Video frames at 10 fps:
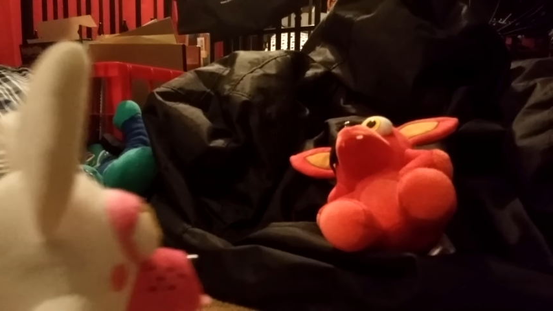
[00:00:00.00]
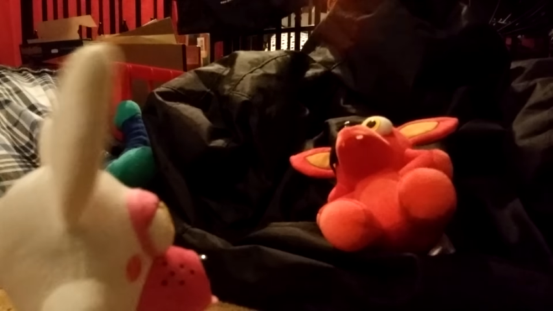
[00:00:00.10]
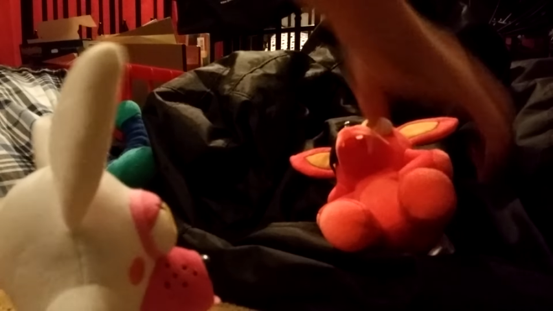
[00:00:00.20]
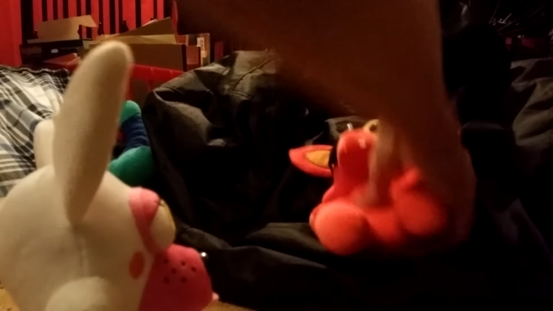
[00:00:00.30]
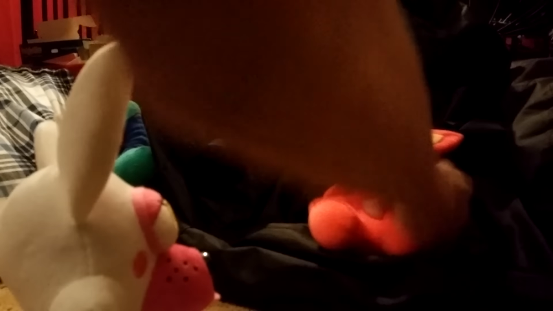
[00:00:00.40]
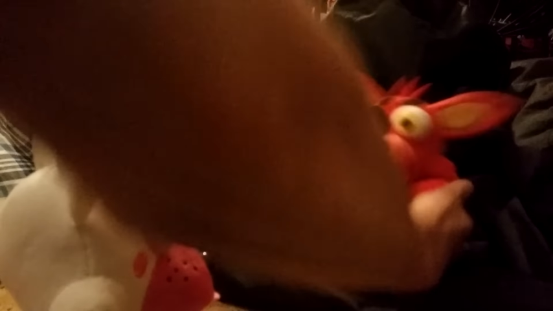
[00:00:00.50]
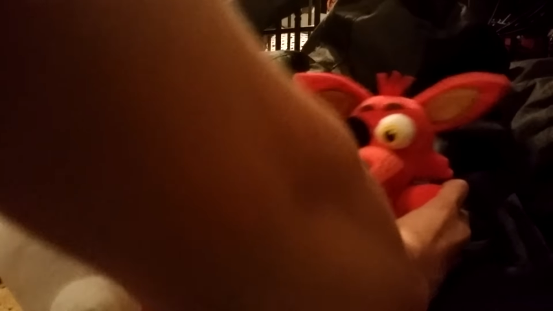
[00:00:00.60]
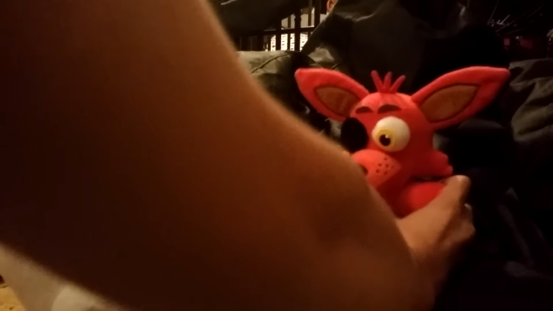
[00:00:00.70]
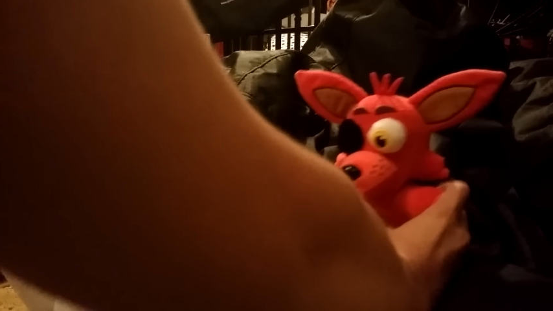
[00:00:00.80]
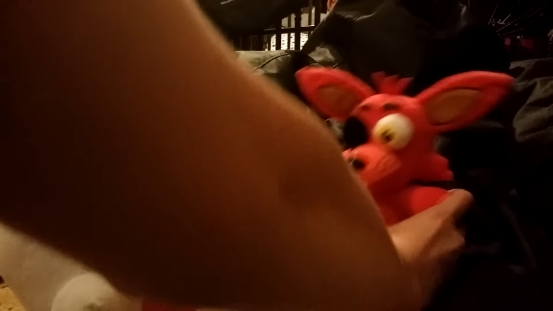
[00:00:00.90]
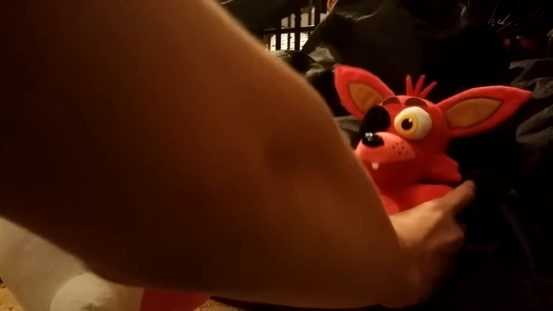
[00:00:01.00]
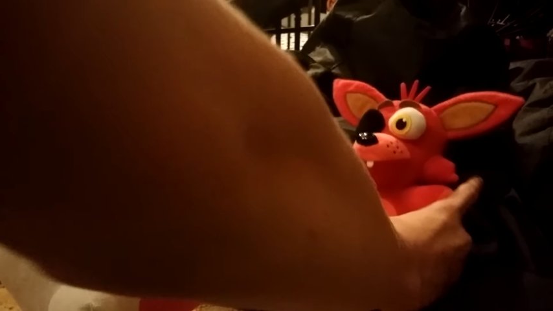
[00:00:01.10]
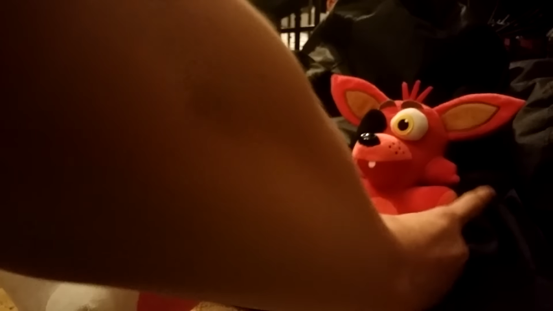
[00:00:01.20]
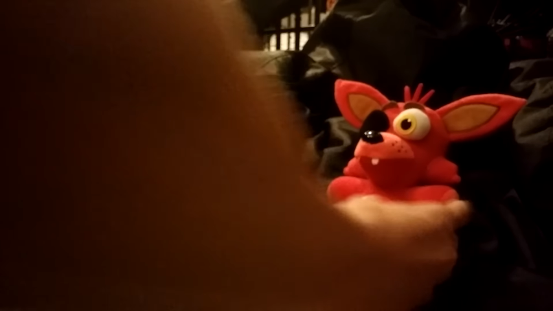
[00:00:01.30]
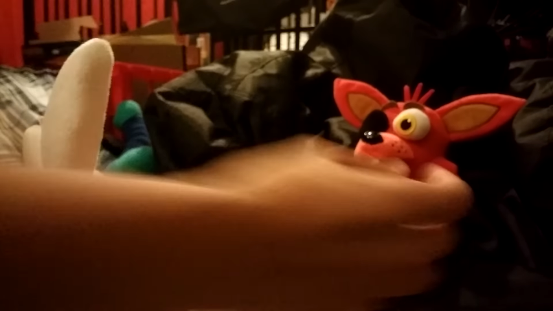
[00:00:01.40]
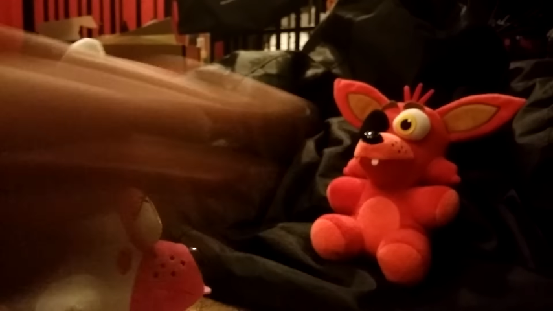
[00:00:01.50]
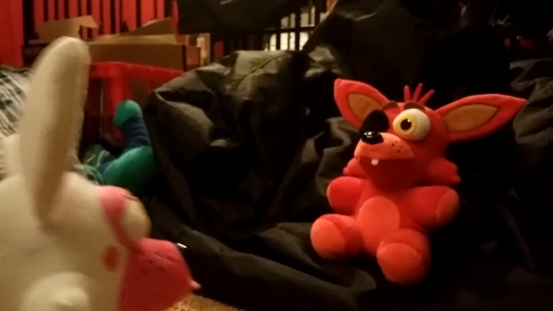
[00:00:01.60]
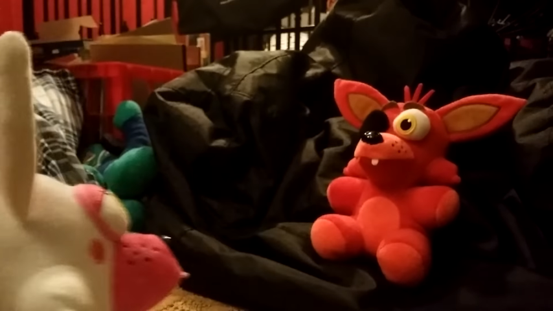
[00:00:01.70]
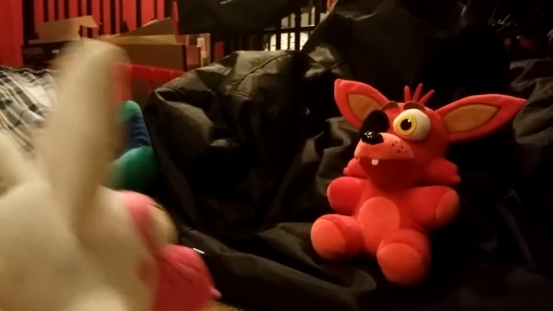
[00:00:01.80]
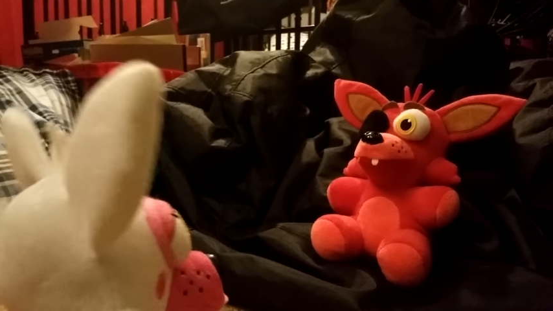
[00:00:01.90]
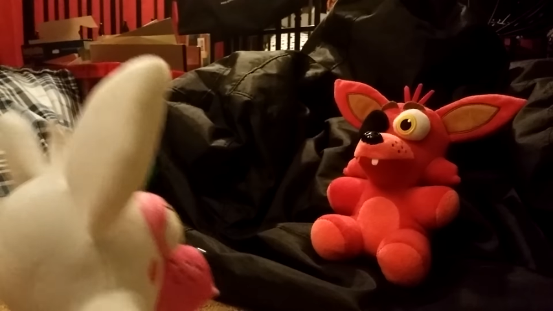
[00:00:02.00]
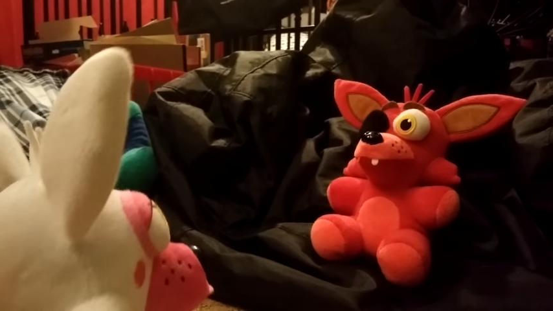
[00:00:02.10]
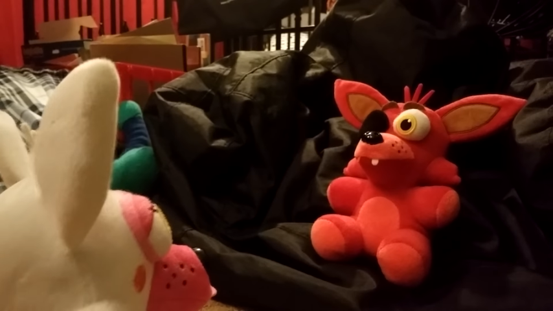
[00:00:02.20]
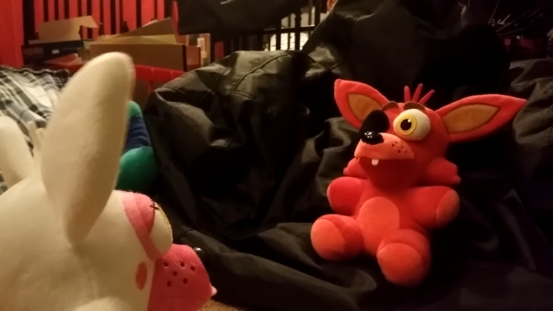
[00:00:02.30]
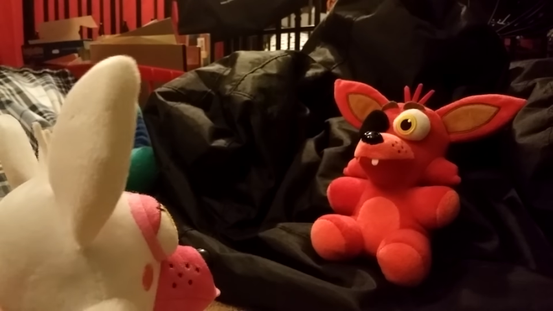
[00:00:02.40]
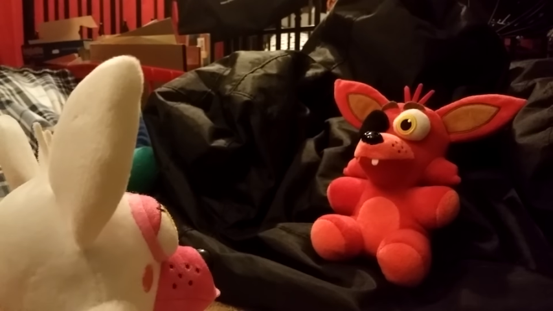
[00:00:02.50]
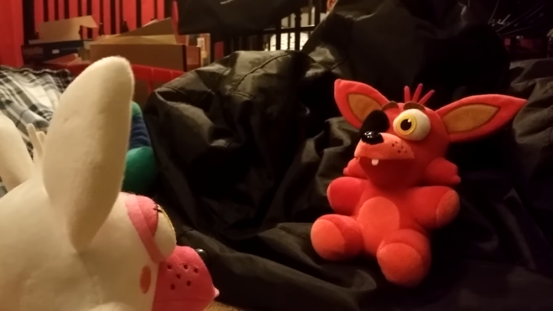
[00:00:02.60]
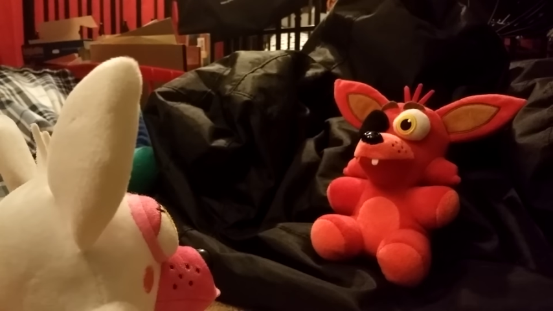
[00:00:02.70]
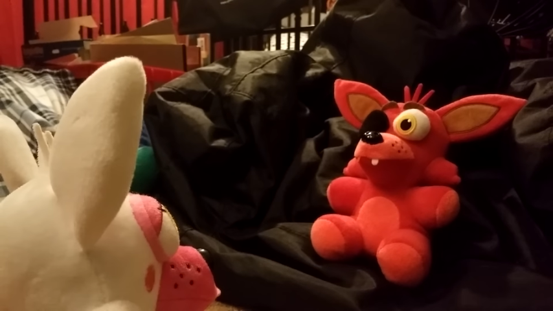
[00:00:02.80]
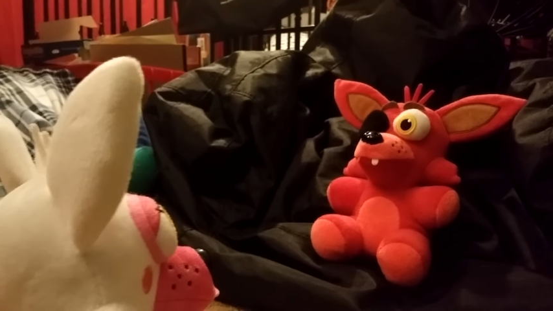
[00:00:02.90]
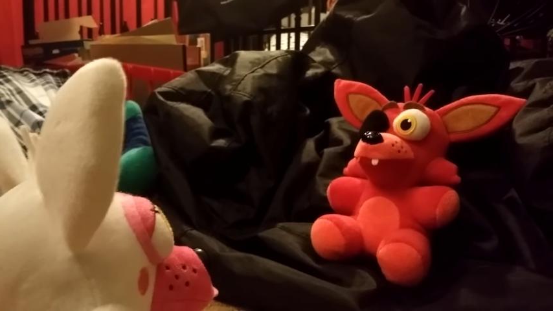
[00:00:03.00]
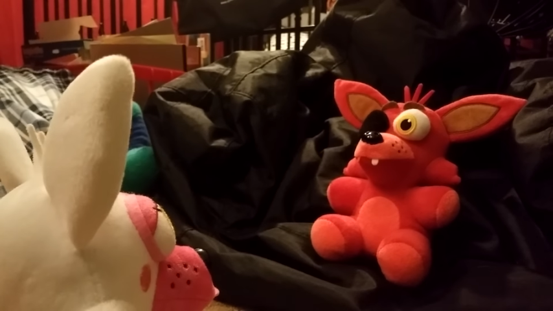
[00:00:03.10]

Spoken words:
Nobody's mouth can be seen.